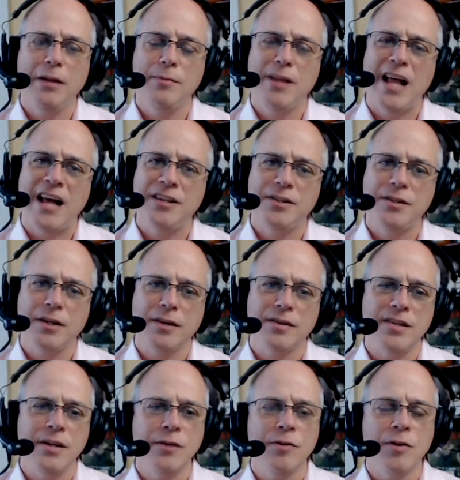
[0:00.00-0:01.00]
myeloblastic
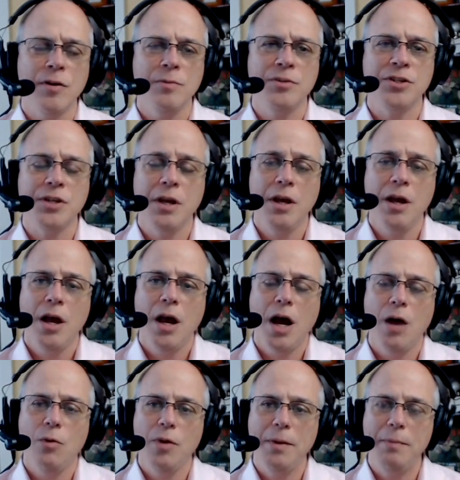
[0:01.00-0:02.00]
syndromes,
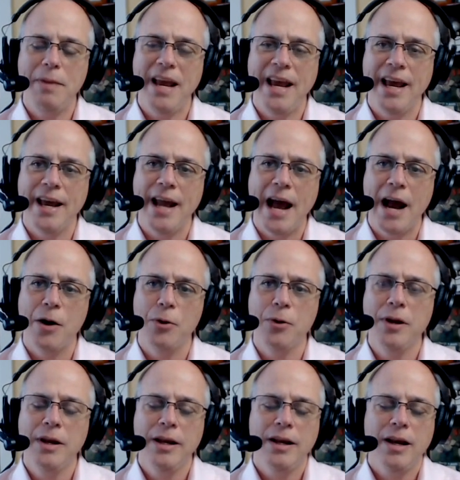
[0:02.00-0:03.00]
uh, would pan
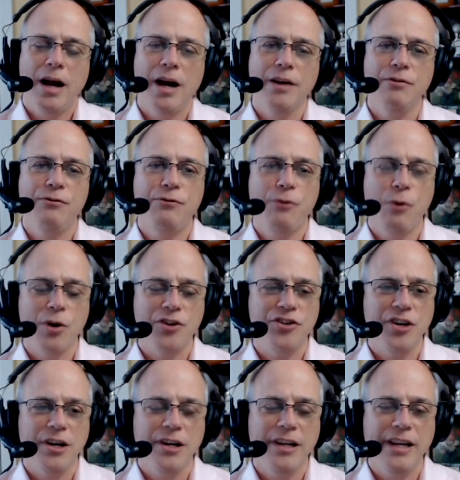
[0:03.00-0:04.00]
out.
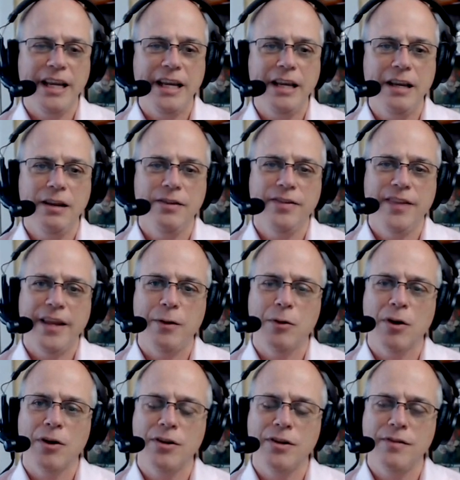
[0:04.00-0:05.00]
Unfortunately, they
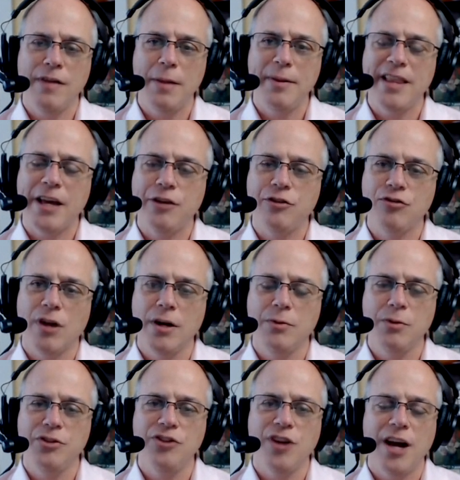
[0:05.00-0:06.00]
were developing that
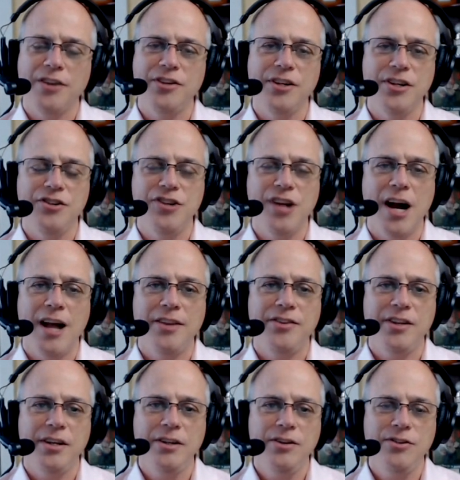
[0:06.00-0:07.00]
drug with Johnson and
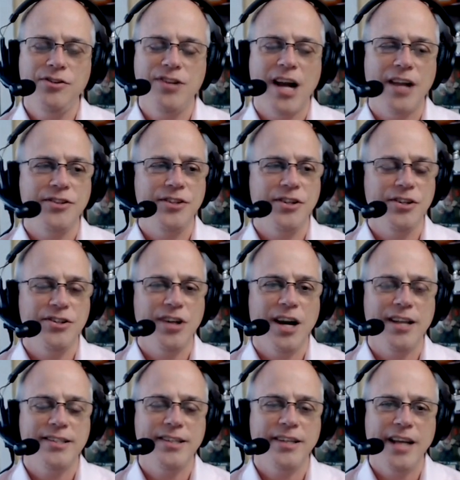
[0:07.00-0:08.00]
Johnson. Johnson and
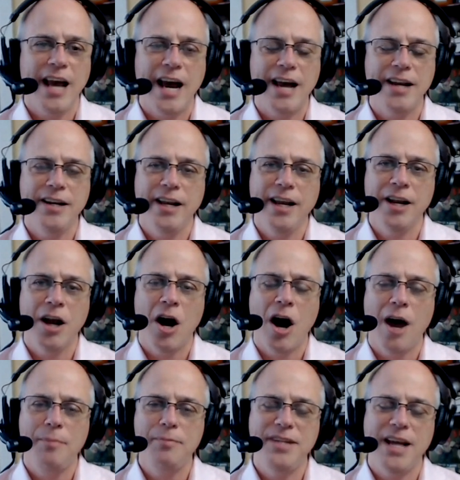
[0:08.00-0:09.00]
Johnson had an
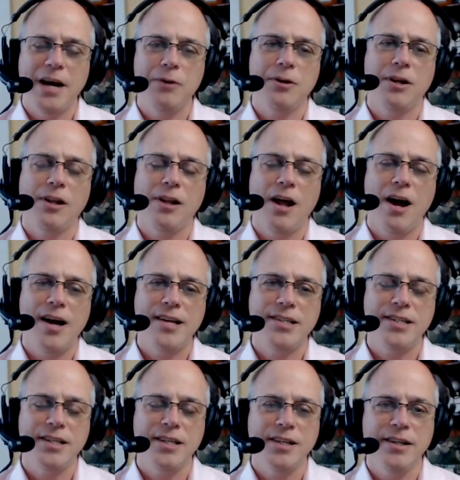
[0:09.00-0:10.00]
opt-out
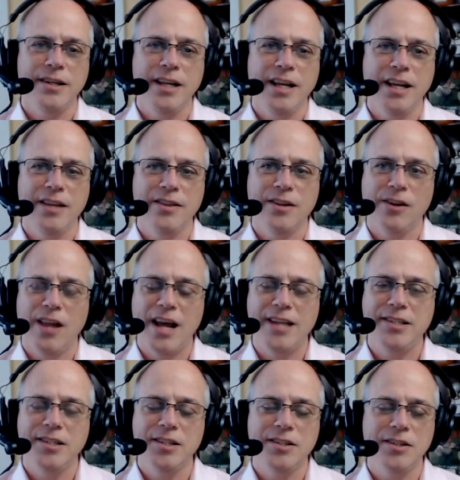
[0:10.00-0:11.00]
clause in in their
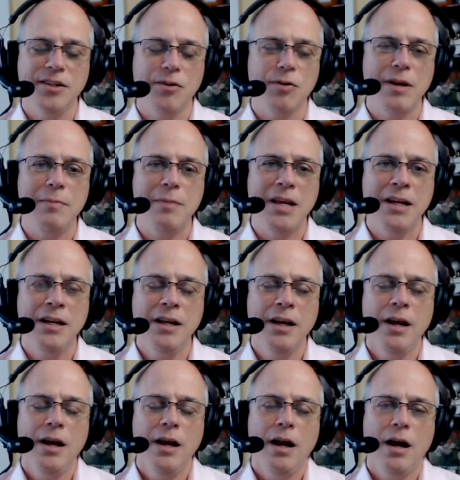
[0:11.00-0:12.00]
license agreement
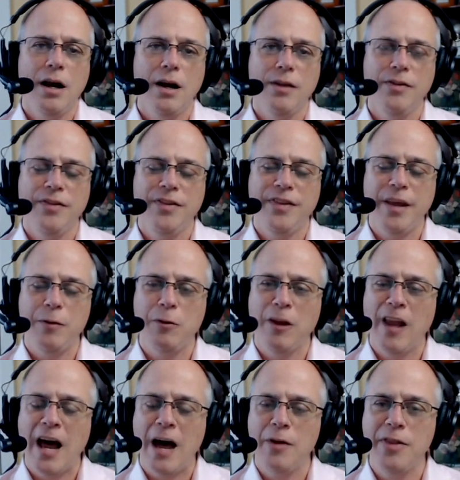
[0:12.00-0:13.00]
uh, that
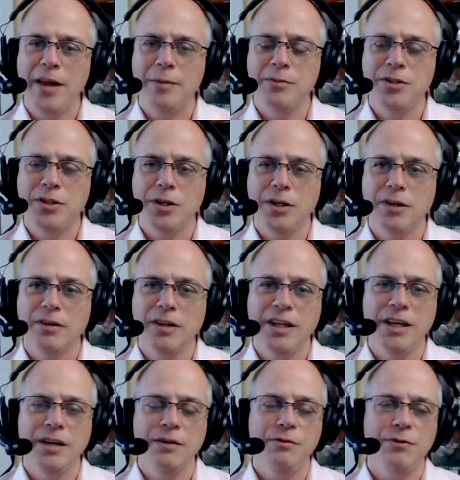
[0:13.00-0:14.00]
would allow them to
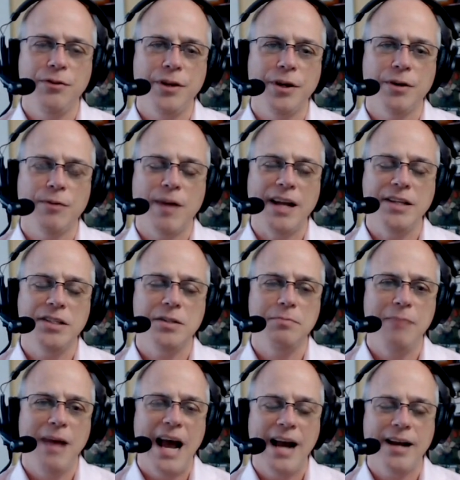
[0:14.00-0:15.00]
give their
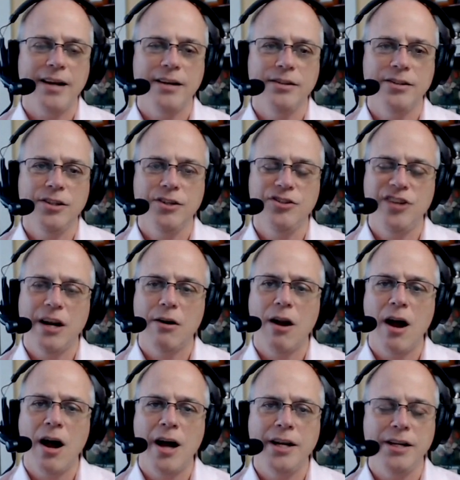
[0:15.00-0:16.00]
rights back to
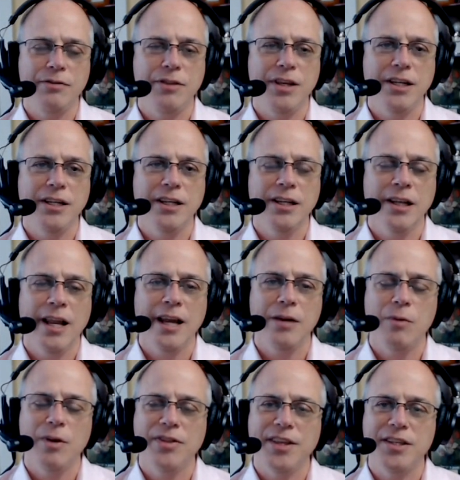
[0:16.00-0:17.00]
Geron if they didn't
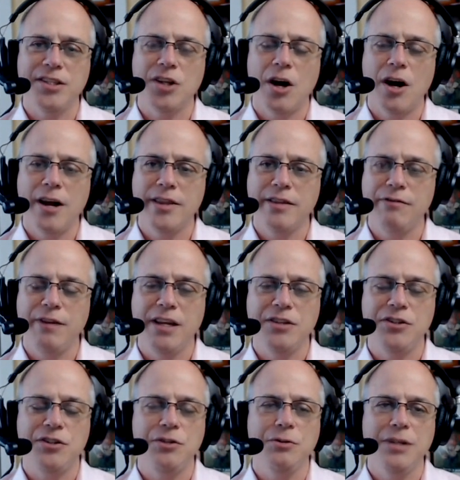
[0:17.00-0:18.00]
like what they saw in the
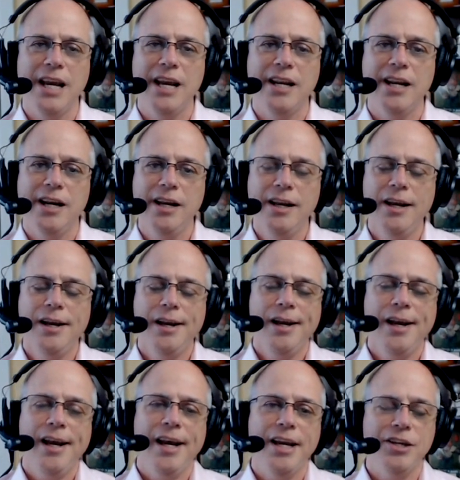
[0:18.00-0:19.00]
phase two data.
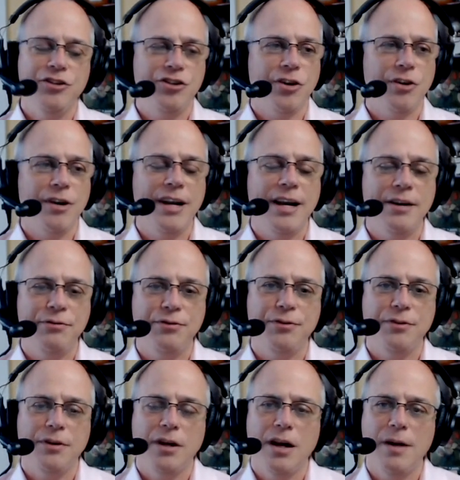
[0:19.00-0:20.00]
And sure
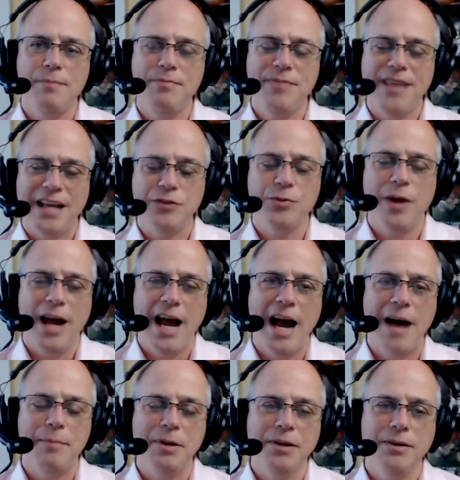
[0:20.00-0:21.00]
enough, um, that's what
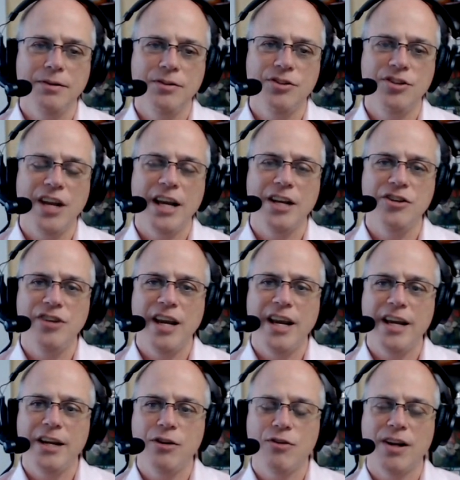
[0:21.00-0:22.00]
happened. J and
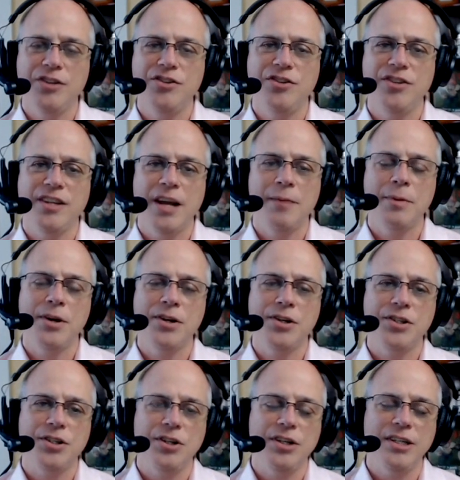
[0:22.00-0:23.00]
J crunched the
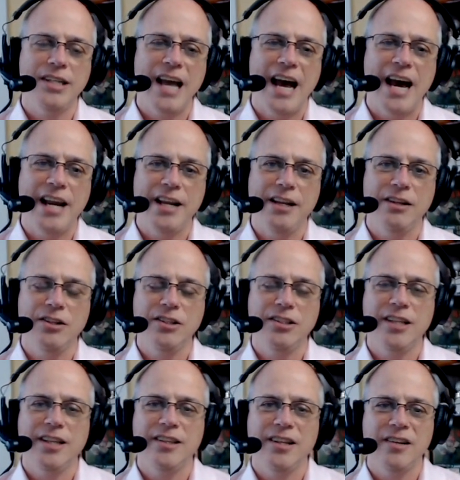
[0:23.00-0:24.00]
numbers, looked at it,
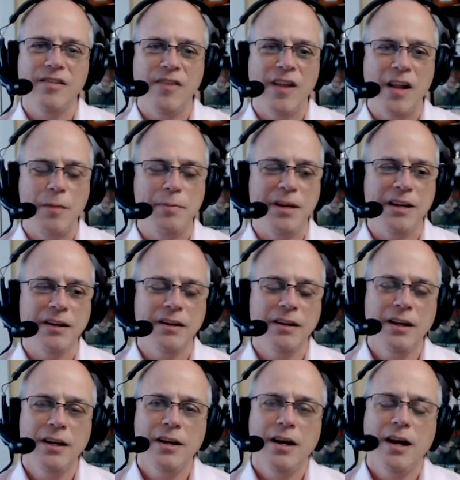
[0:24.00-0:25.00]
looked at the
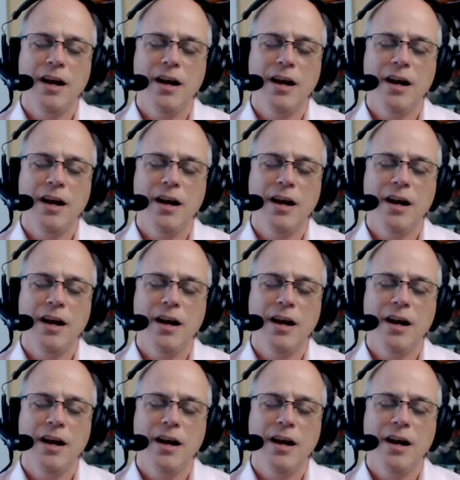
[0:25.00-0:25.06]
developing